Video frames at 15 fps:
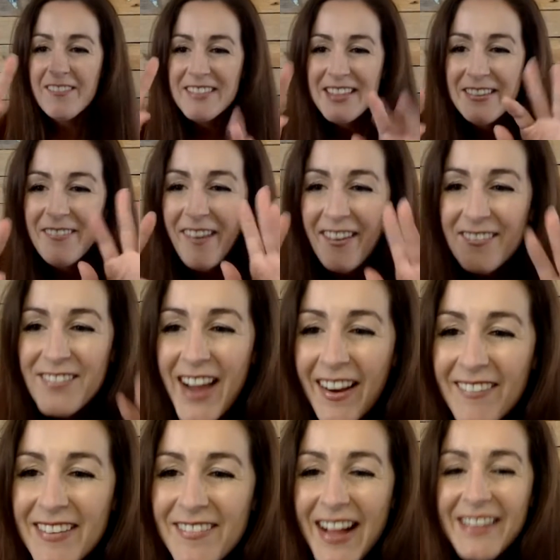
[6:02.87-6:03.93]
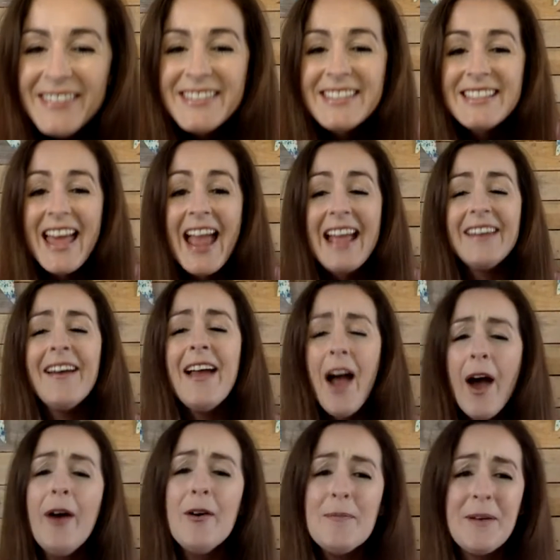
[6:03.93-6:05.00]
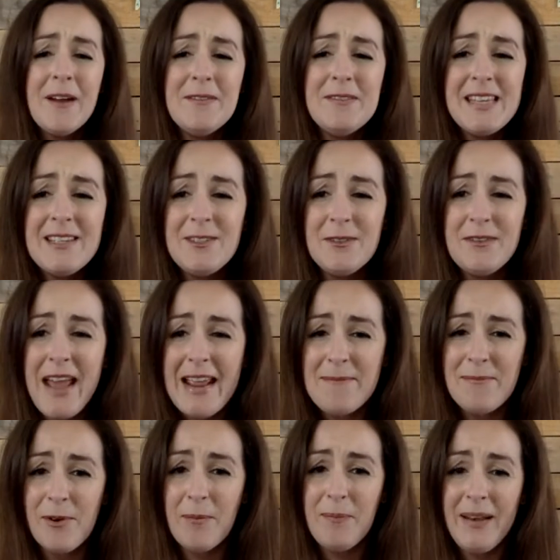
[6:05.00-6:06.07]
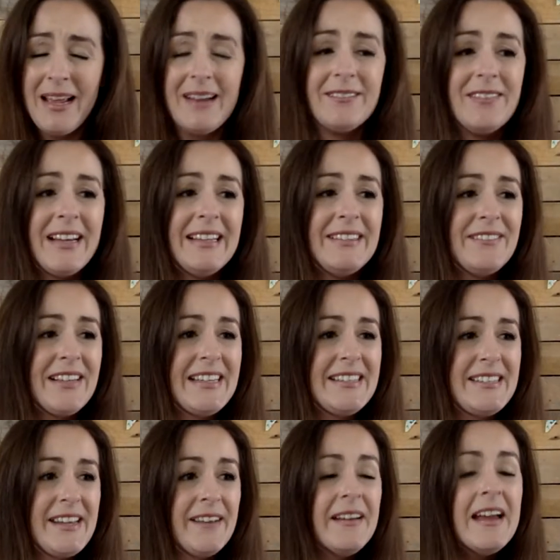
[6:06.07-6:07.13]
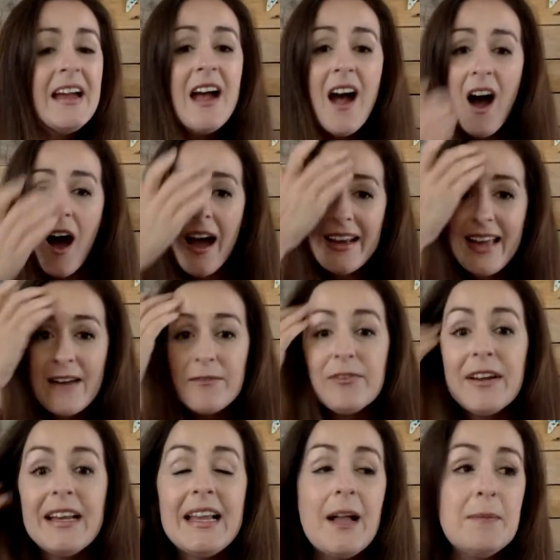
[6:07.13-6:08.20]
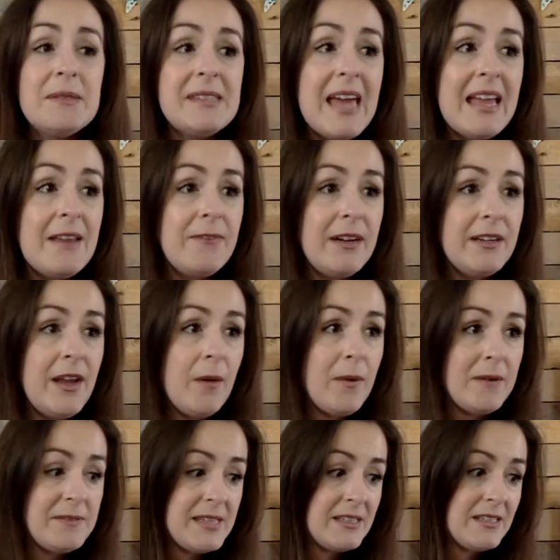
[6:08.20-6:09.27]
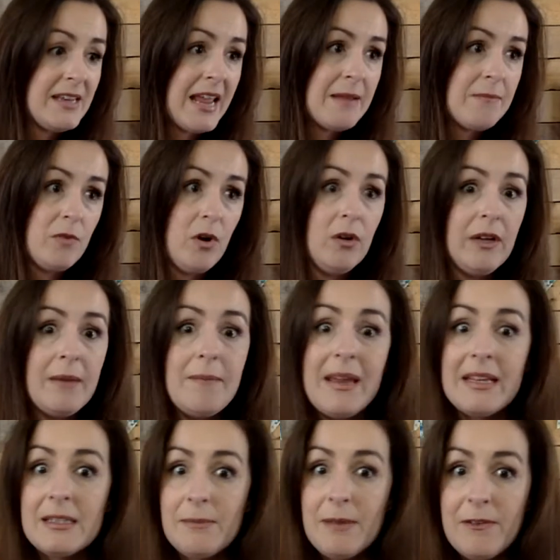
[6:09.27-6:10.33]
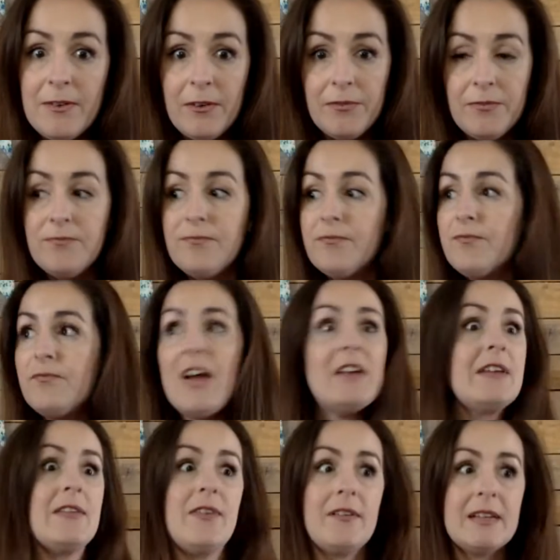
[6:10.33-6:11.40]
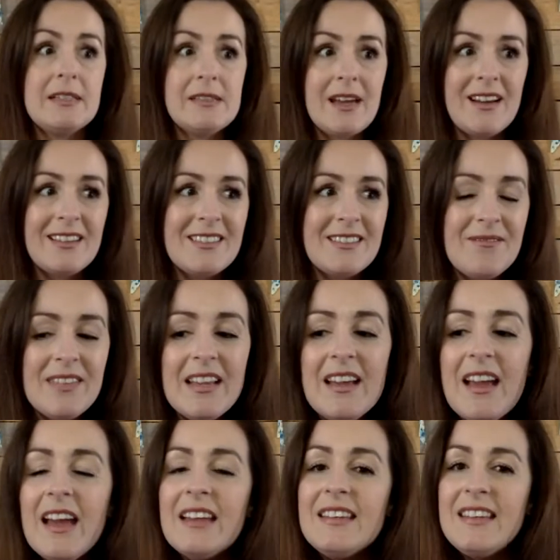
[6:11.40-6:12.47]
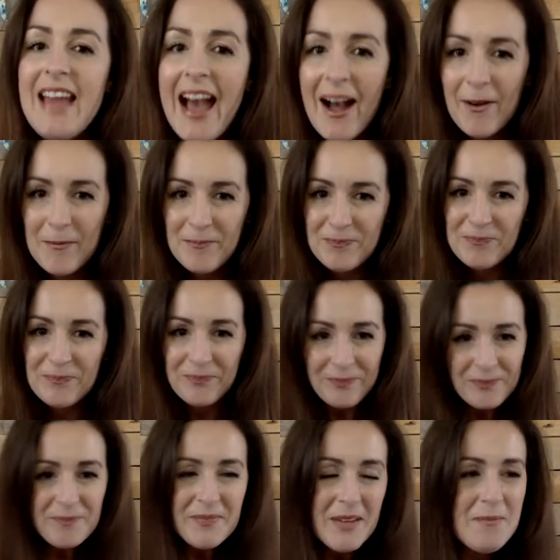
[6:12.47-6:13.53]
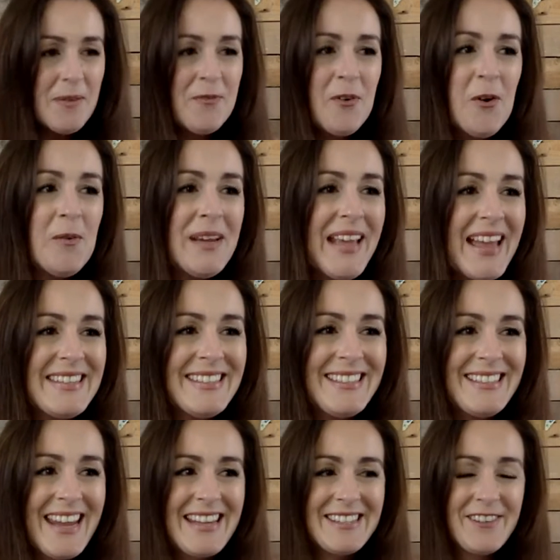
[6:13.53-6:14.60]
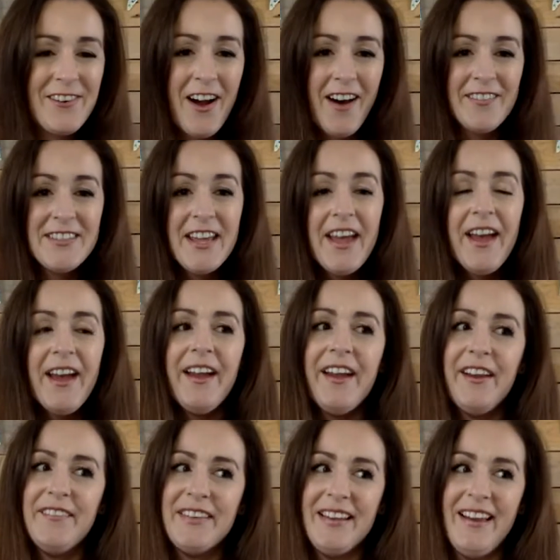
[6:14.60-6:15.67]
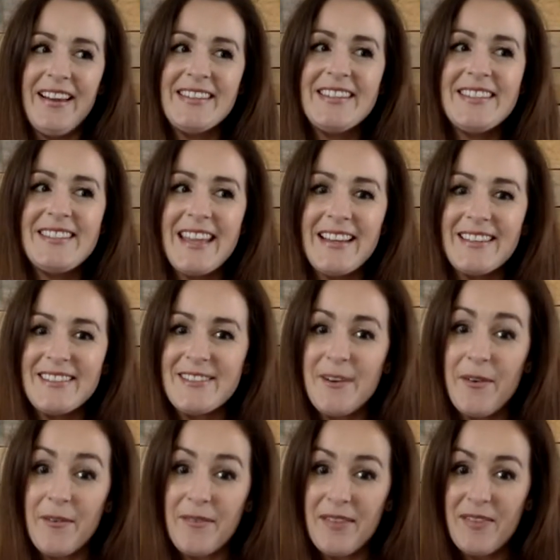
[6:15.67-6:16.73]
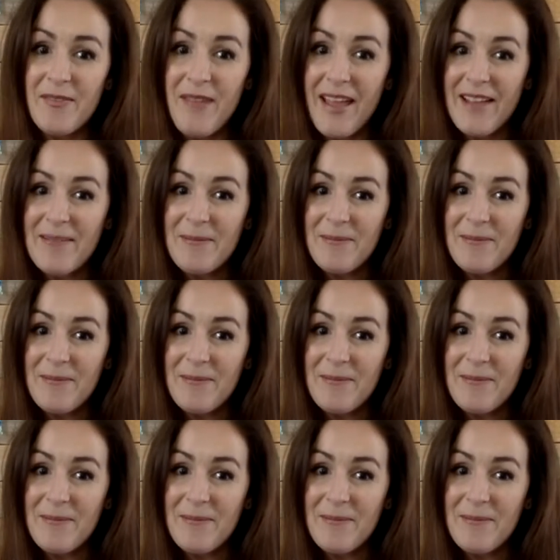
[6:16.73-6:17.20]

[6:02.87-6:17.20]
you are very well today, and I hope I've said your name properly. I really, really do. I get really upset if I know I've said a name wrong. It makes me feel very, very sad. Now, before we get to today's craft, who would like to sing a song with me?